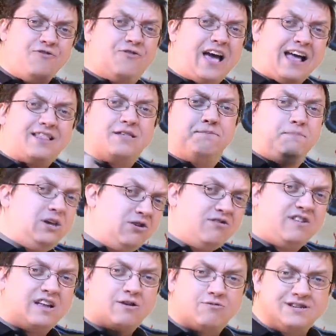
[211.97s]
You've got the
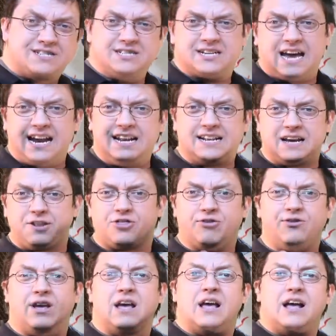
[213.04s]
music, which is kind of done
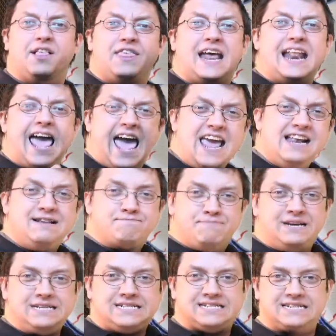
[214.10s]
through that
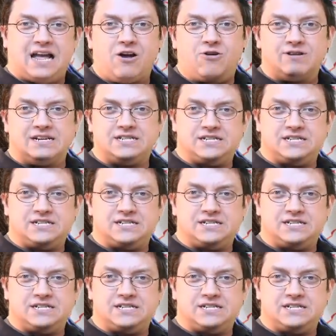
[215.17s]
8-bit sound,